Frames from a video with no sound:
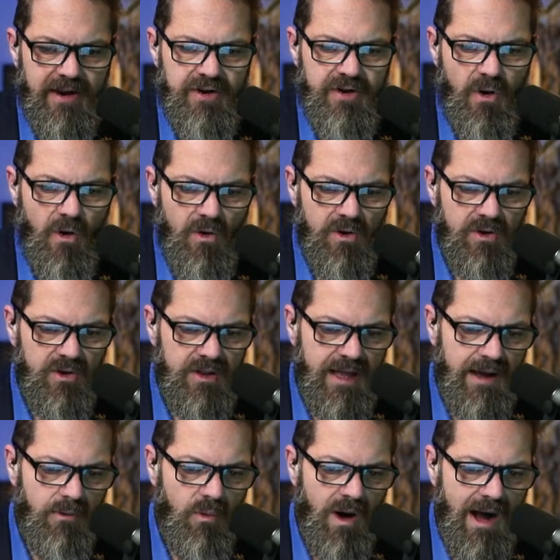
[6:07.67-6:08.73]
got an article
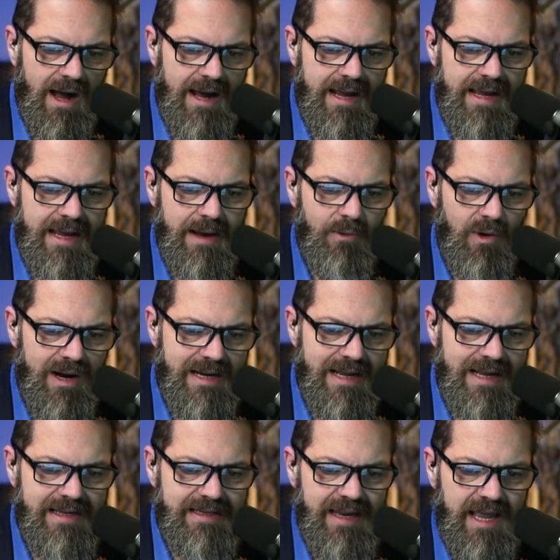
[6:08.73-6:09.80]
out. Why? What
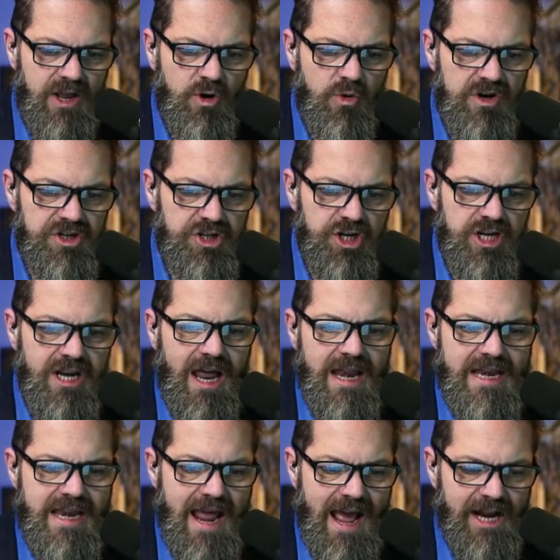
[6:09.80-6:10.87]
is a Christian
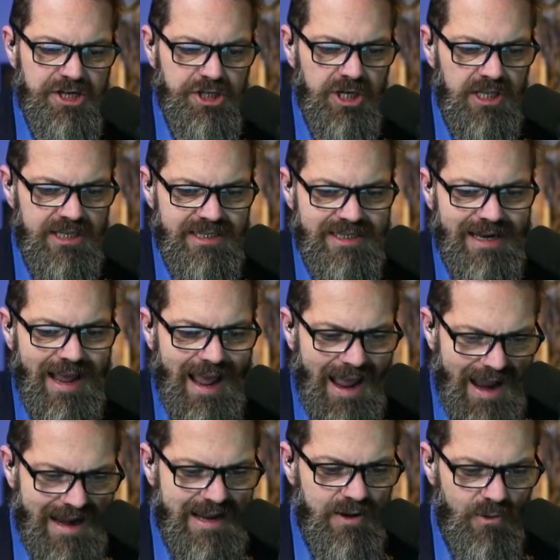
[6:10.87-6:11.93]
nationalist
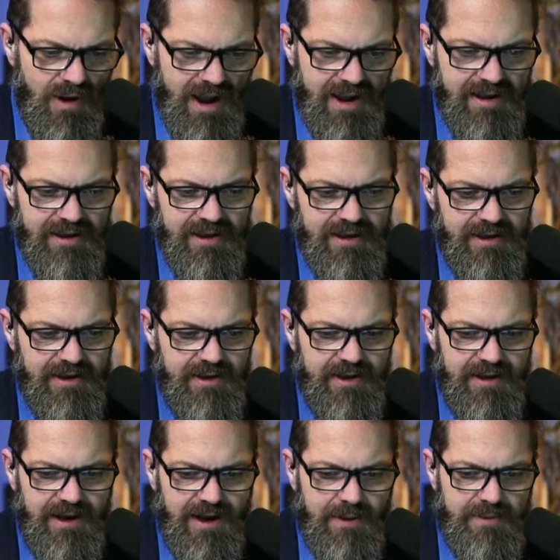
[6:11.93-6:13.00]
anyway?
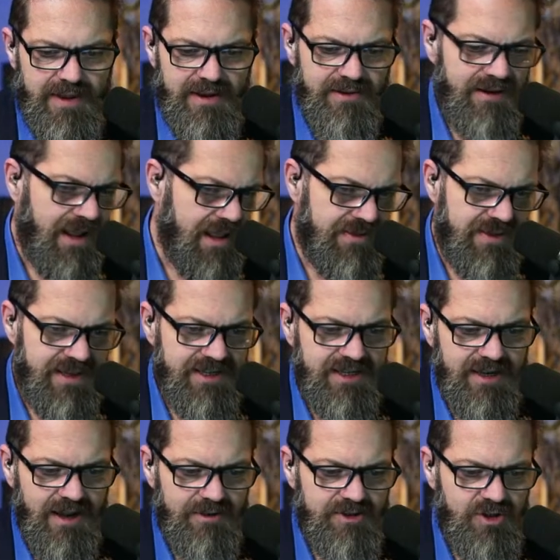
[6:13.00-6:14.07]
I mean, in
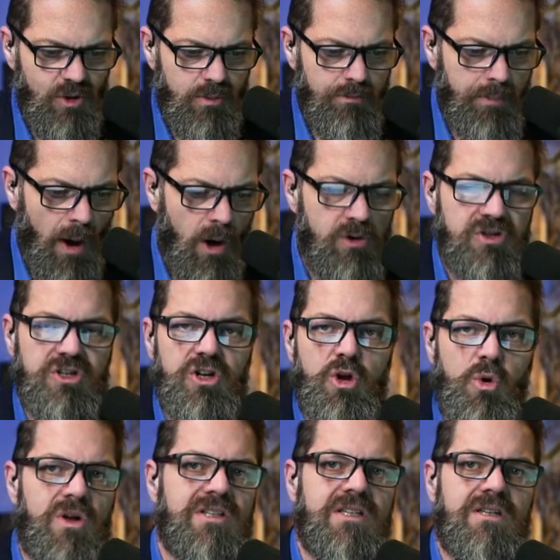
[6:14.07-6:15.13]
this sort of
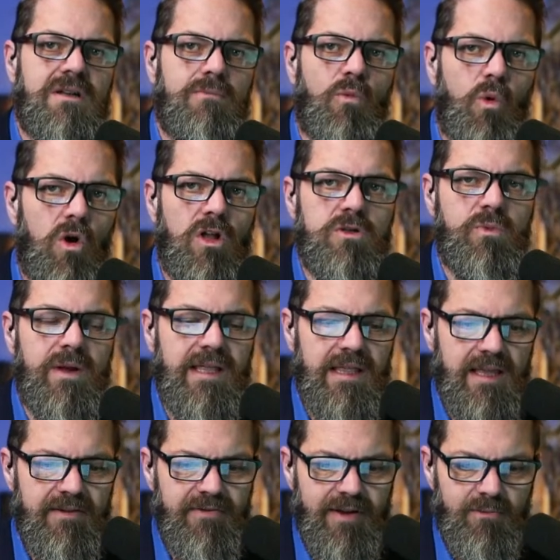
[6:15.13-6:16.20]
post-Christendom world we
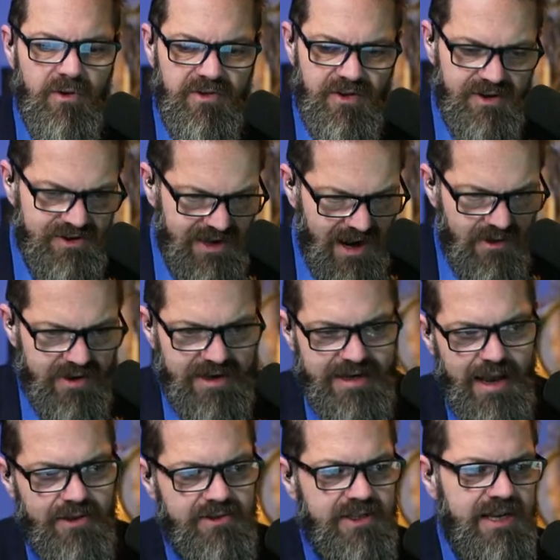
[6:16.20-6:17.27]
live in, where they're
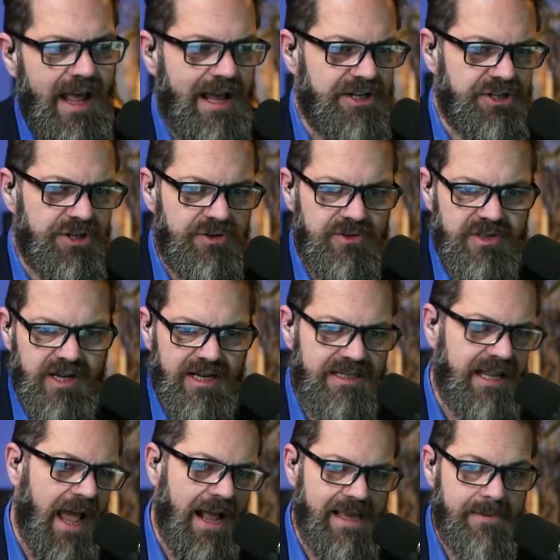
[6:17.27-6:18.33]
tearing down statues and
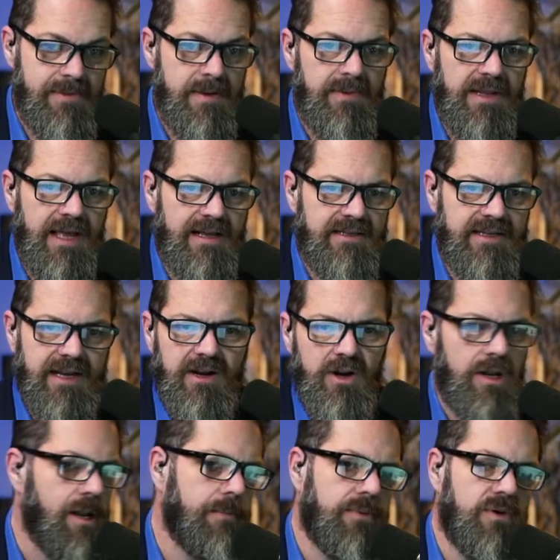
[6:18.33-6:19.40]
attacking people like St.
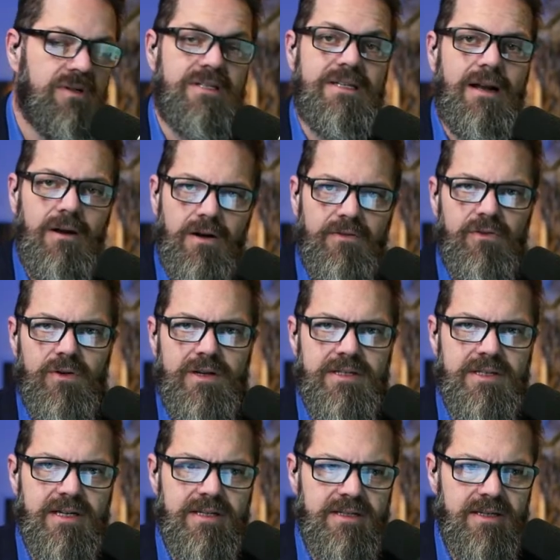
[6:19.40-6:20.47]
Junipero Serra, for
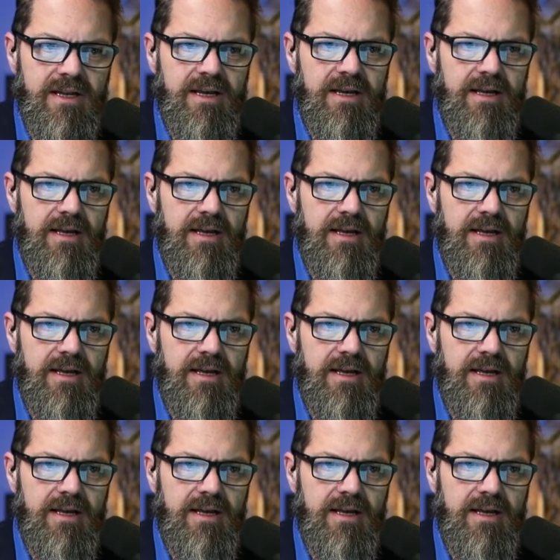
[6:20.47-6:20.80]
instance,